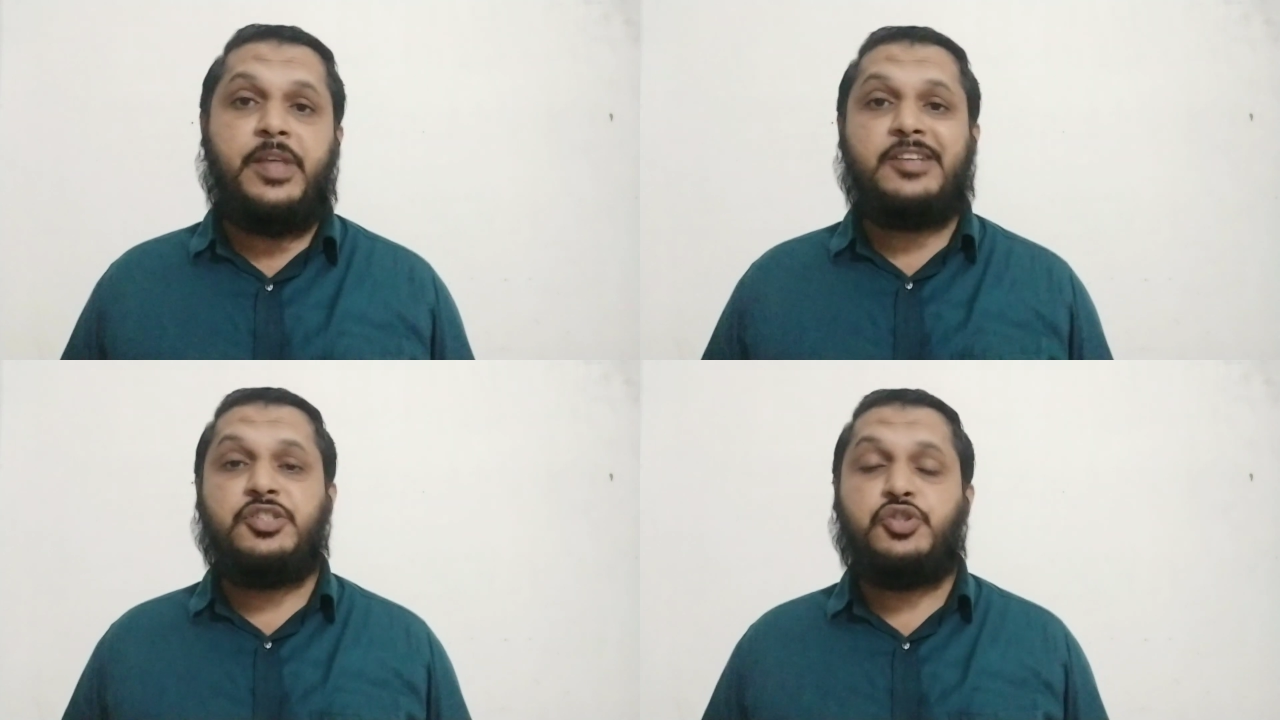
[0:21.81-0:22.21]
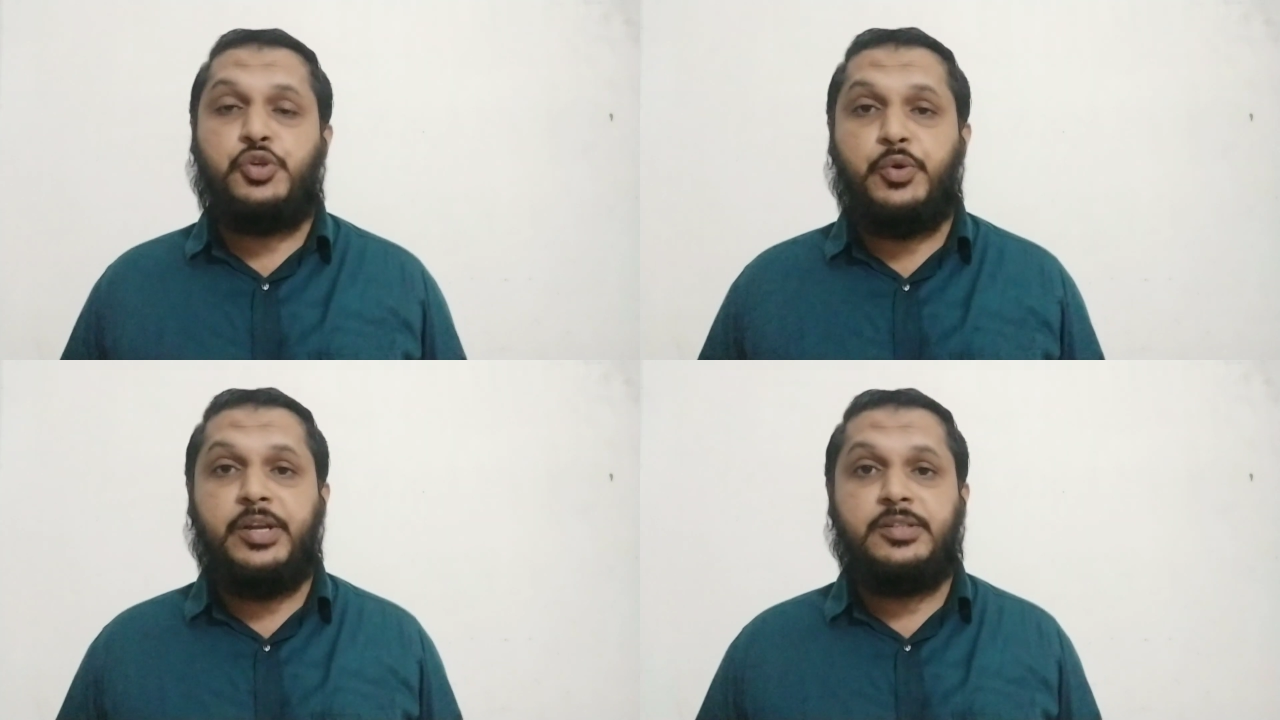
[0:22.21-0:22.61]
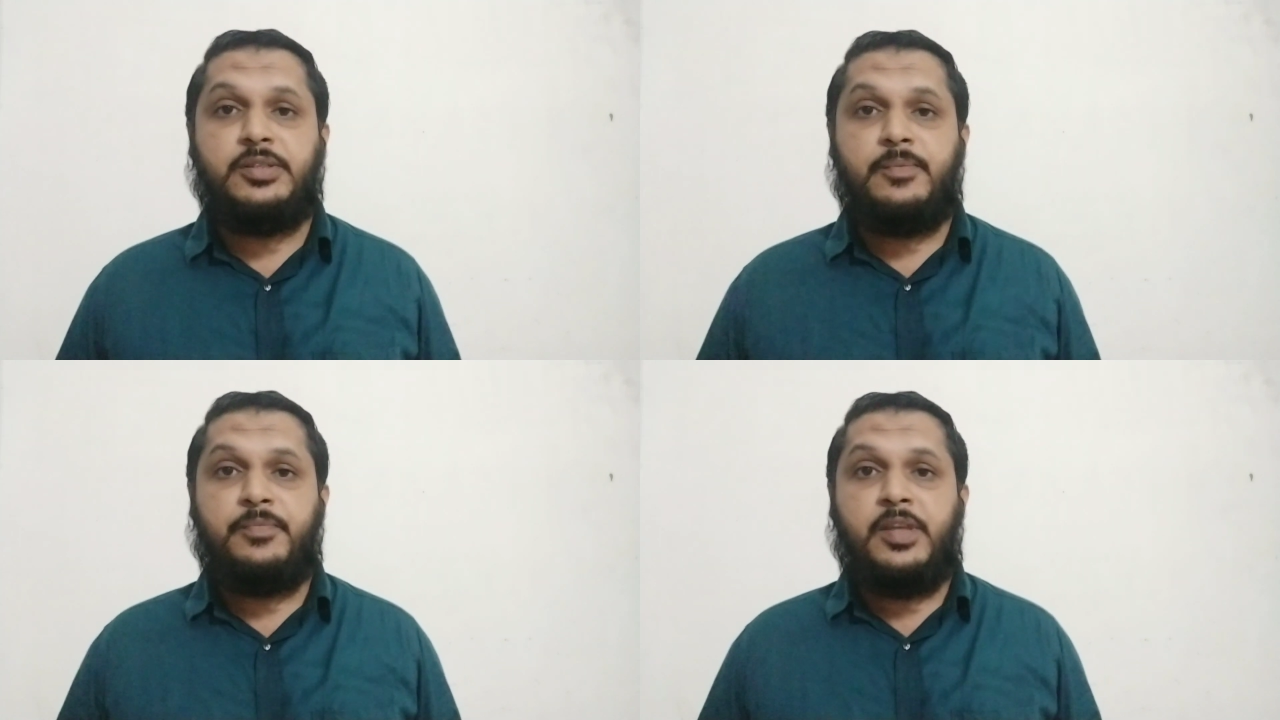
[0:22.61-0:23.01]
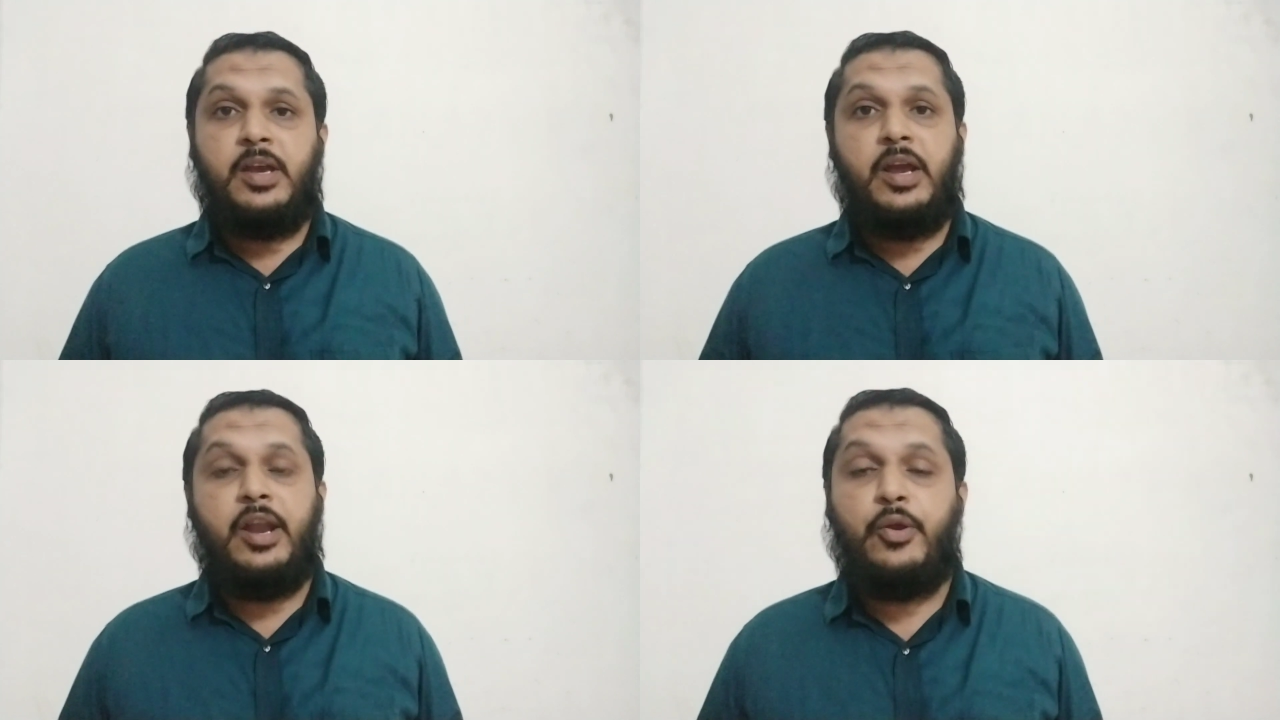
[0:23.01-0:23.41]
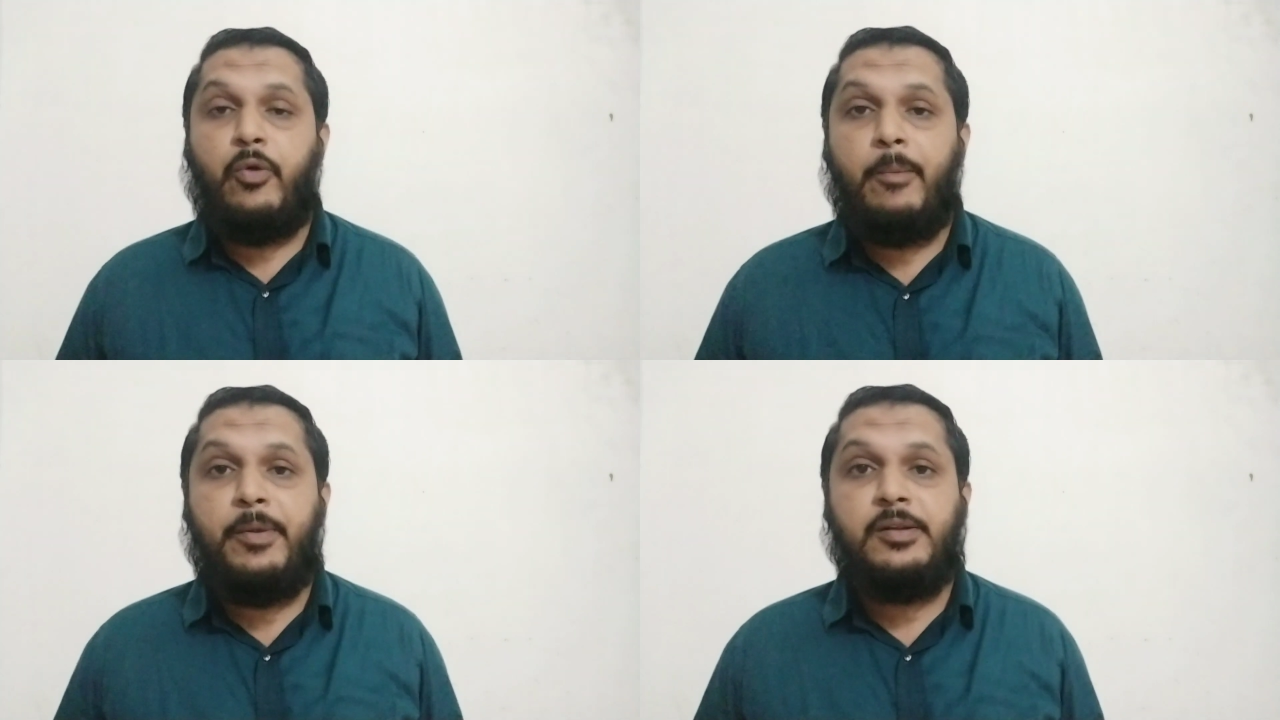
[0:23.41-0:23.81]
as a student in a
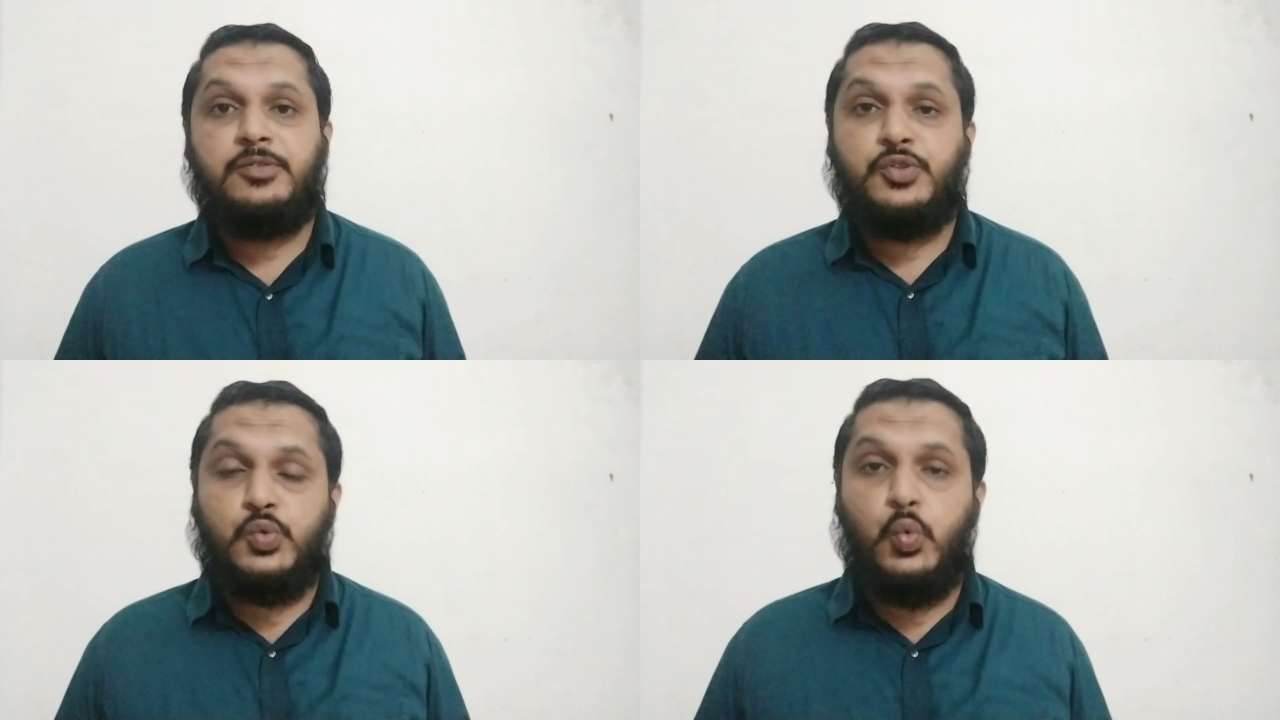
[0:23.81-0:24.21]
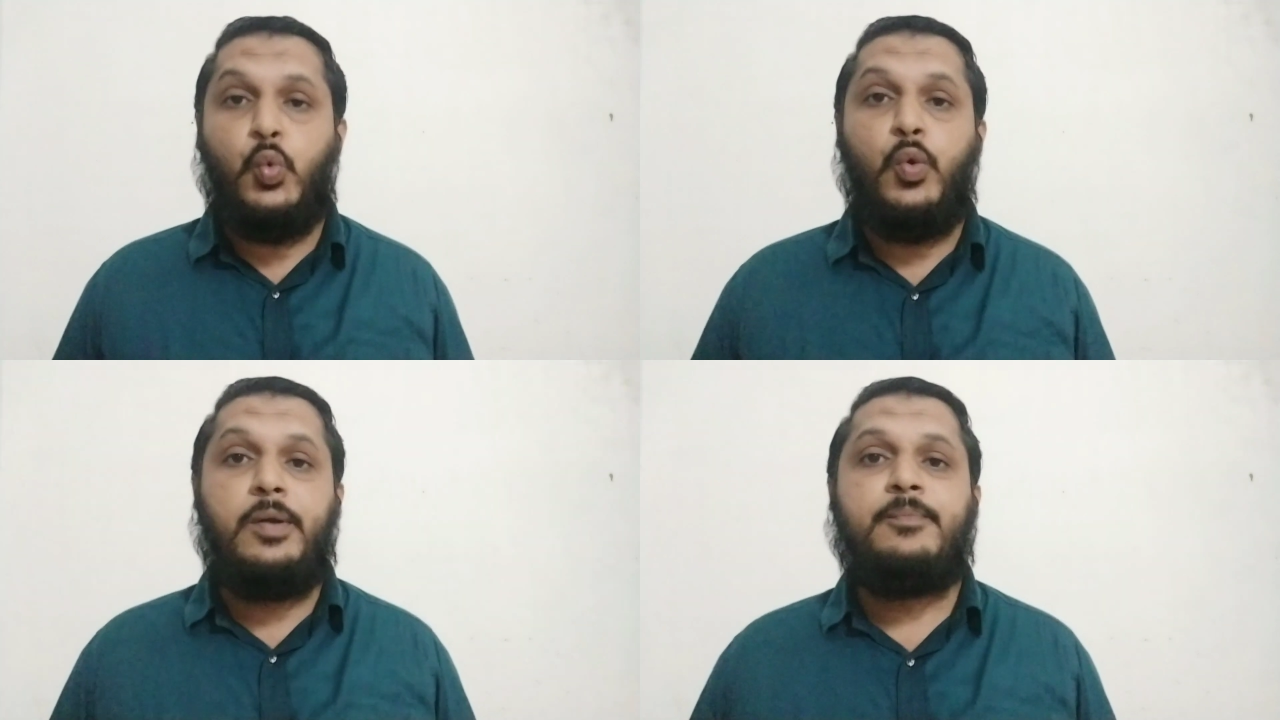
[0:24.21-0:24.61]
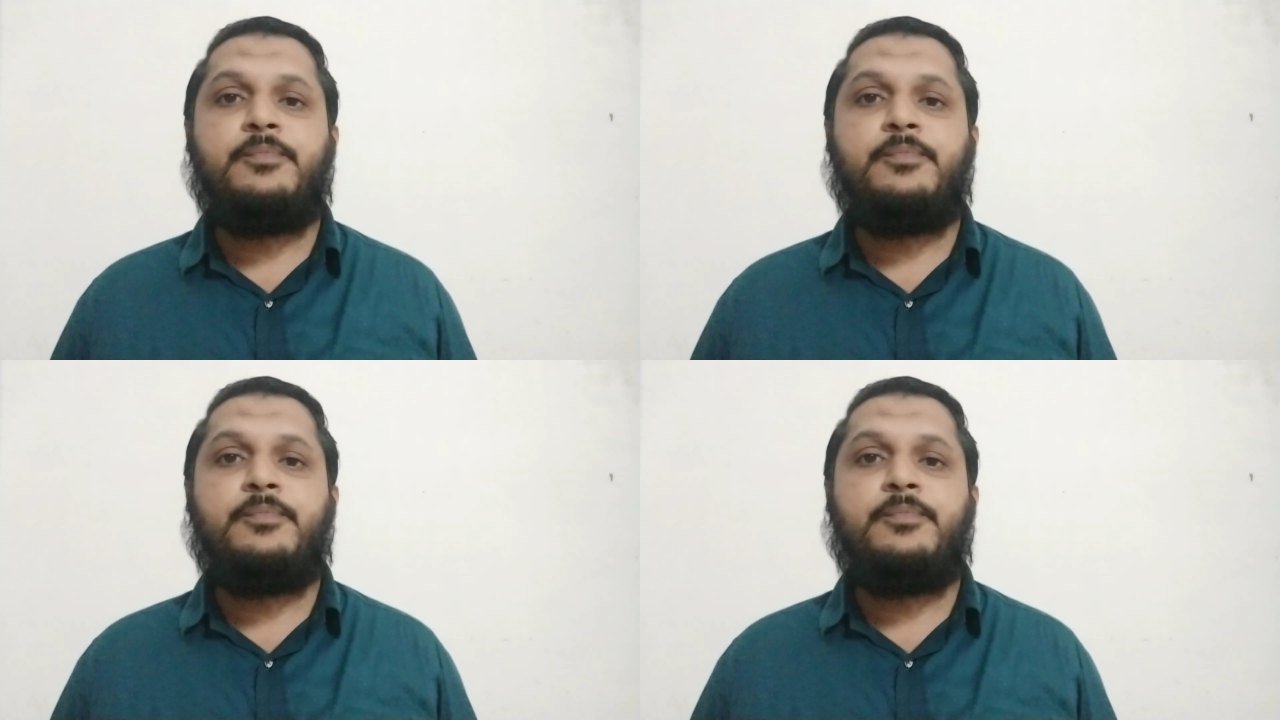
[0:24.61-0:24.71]
European school.